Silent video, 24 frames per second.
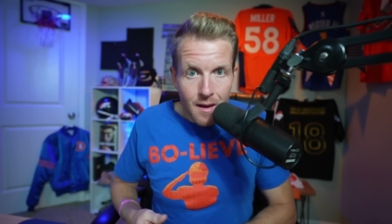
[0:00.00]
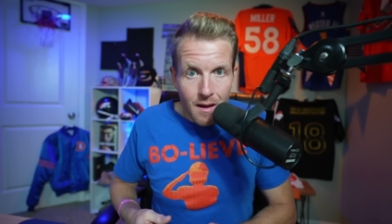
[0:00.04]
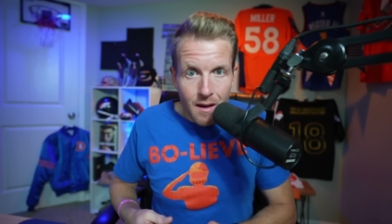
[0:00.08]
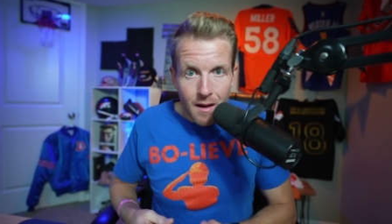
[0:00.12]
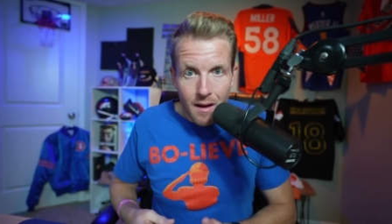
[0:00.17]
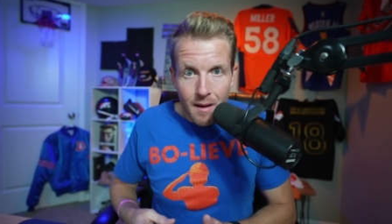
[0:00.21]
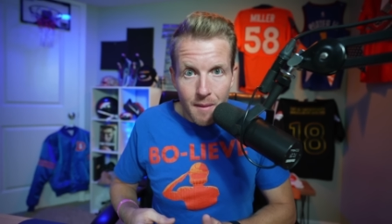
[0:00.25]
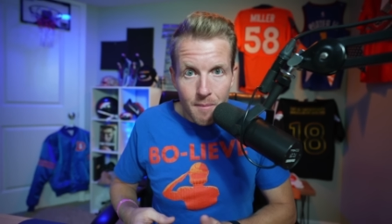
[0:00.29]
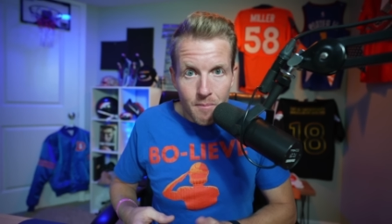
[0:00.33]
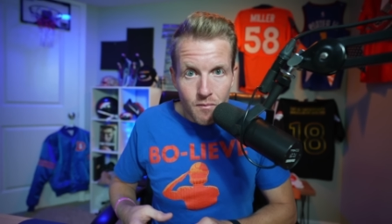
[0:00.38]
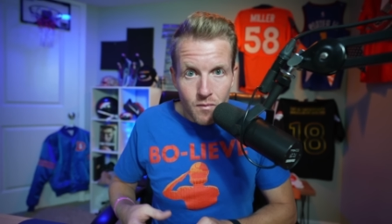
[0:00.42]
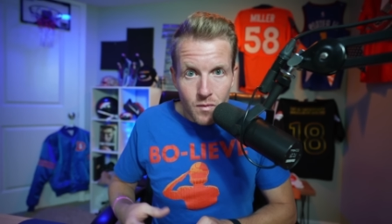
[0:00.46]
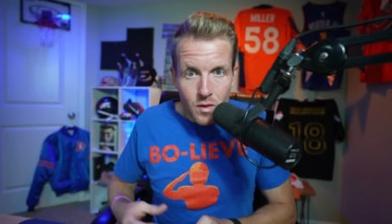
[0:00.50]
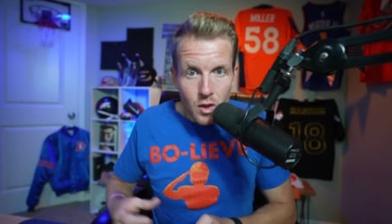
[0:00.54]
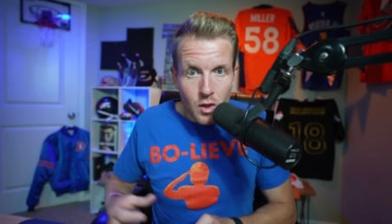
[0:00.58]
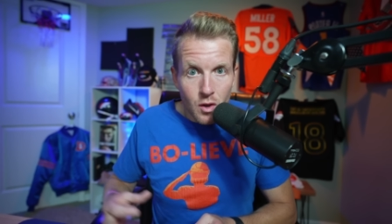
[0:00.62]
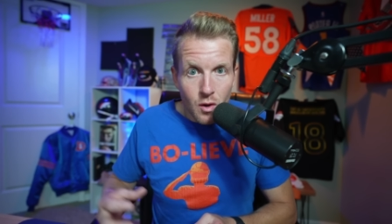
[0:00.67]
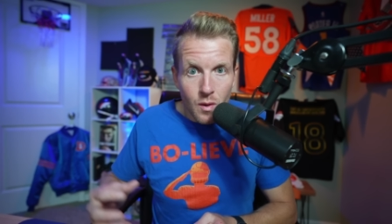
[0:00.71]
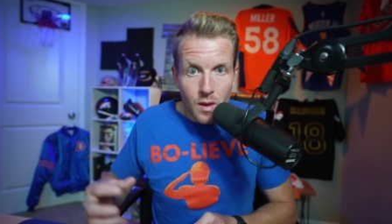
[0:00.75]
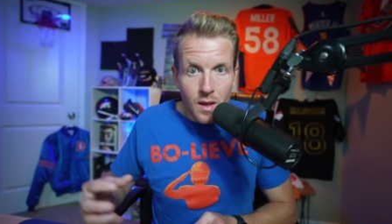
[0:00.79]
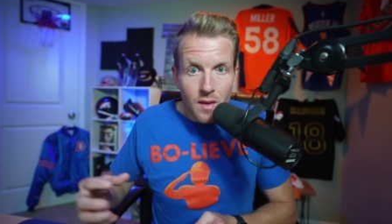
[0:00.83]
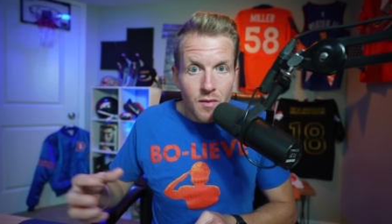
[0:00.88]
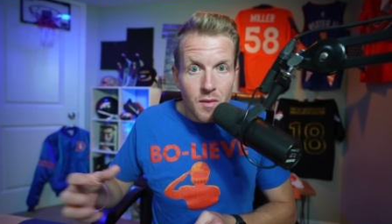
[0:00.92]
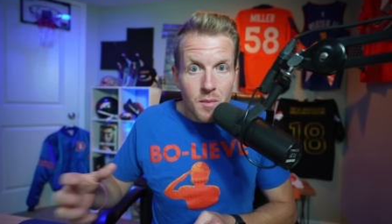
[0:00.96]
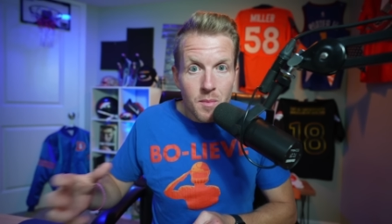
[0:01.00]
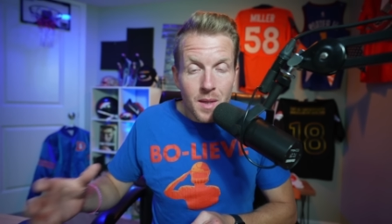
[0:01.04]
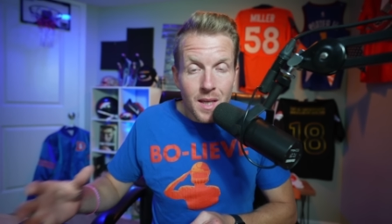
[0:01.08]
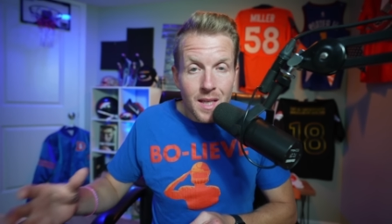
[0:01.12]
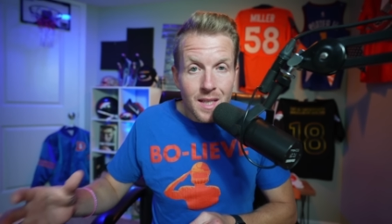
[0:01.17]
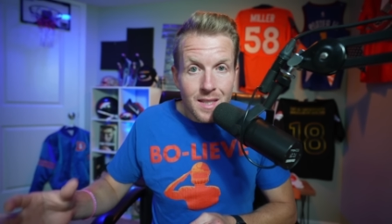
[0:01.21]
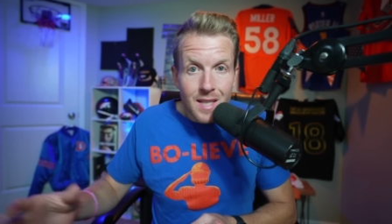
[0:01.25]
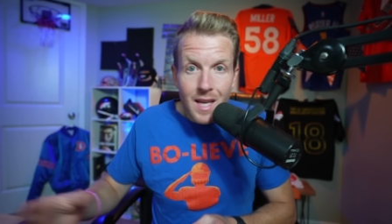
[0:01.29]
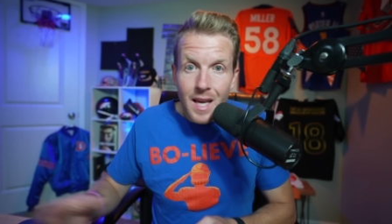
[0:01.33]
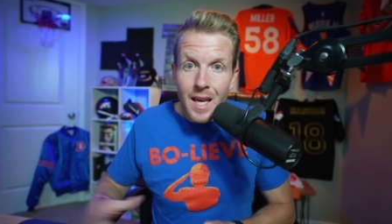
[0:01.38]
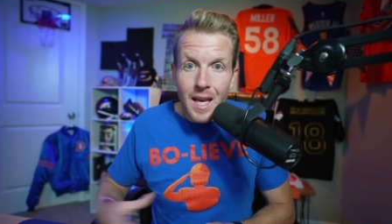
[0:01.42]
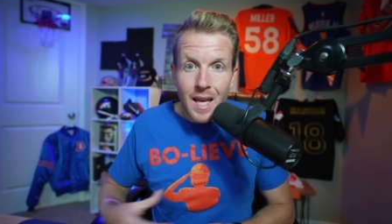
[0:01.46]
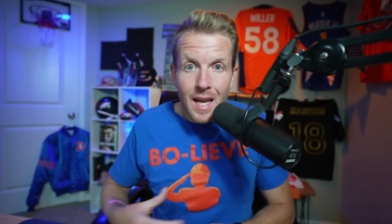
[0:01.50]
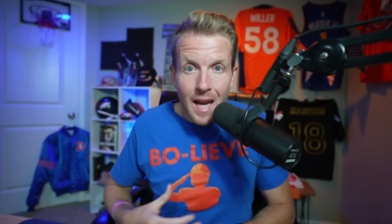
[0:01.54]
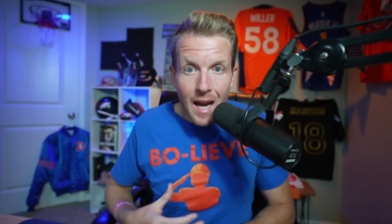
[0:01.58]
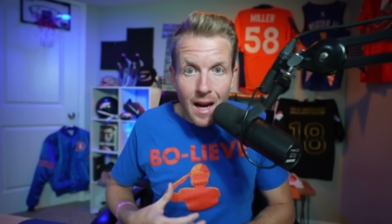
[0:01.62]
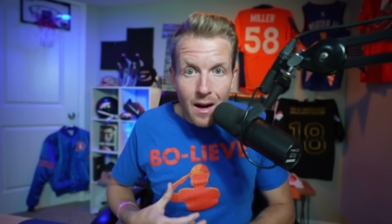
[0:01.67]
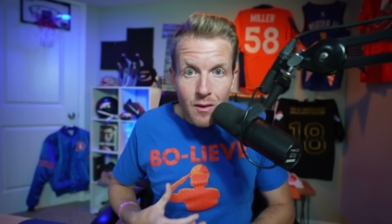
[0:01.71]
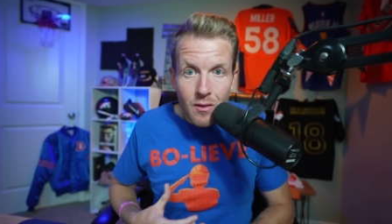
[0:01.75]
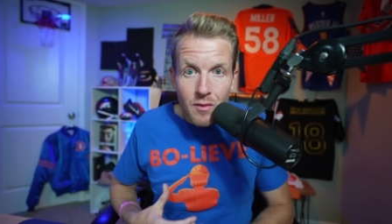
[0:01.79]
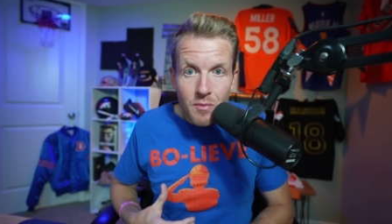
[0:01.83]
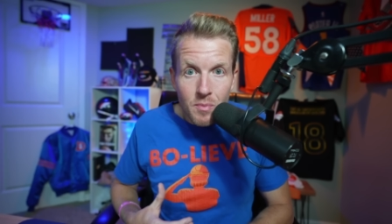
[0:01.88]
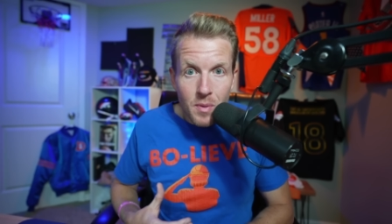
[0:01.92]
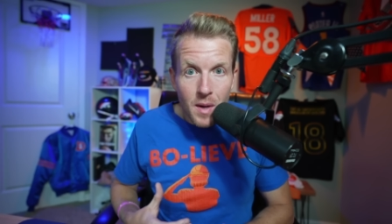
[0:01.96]
um, you know, even being taken
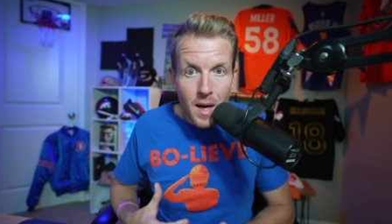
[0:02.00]
out of